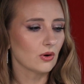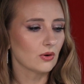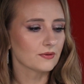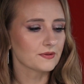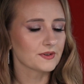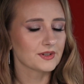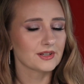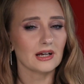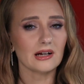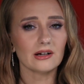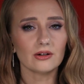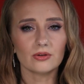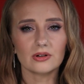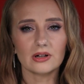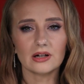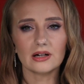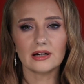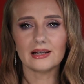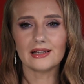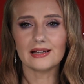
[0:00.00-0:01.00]
of
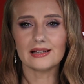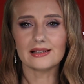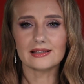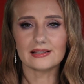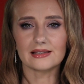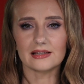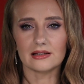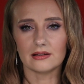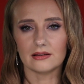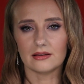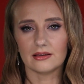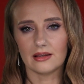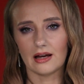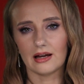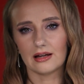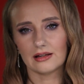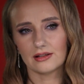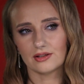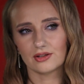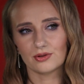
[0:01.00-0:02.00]
Sakura. It's a
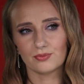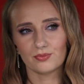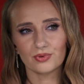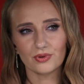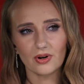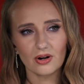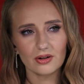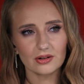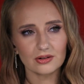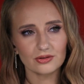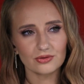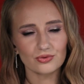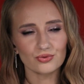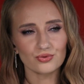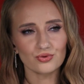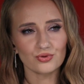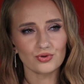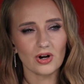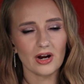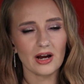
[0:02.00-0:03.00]
nice product to
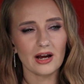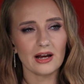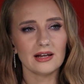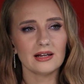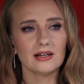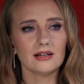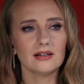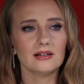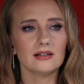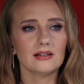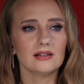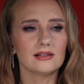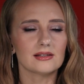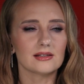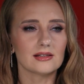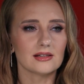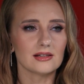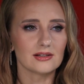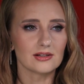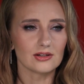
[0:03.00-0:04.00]
try.
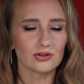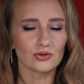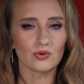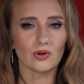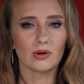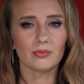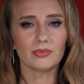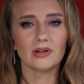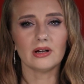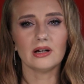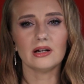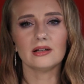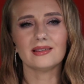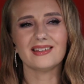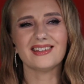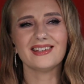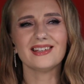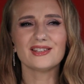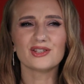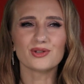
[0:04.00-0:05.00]
It's easy to apply
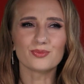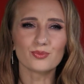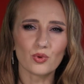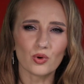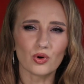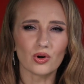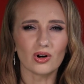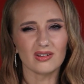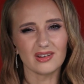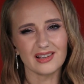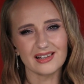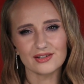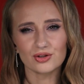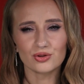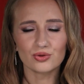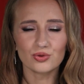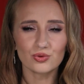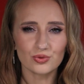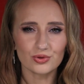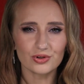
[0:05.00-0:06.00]
it. It's more or
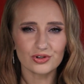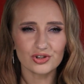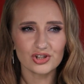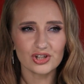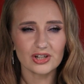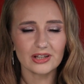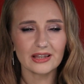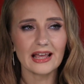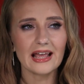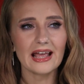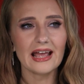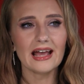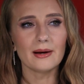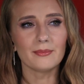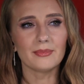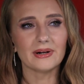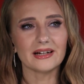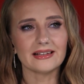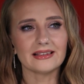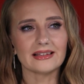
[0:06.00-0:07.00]
less nourishing,
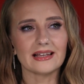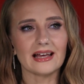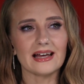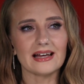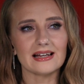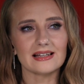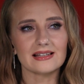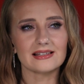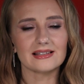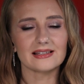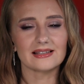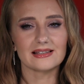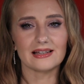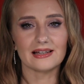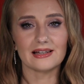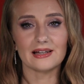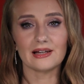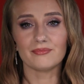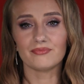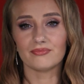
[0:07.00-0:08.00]
but it has
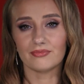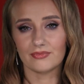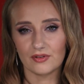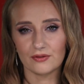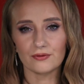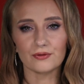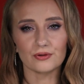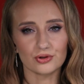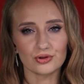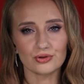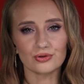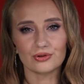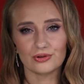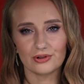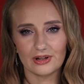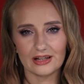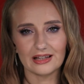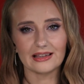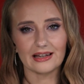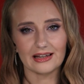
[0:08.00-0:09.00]
for
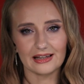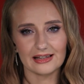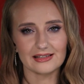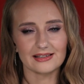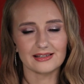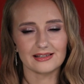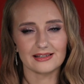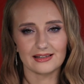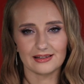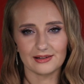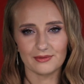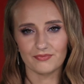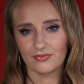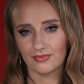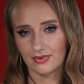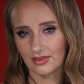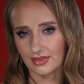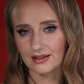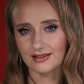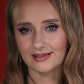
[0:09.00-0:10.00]
sure it has
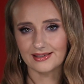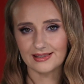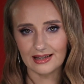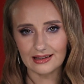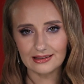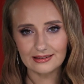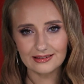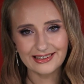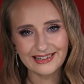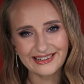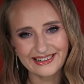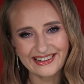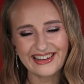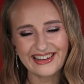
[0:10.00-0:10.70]
the scent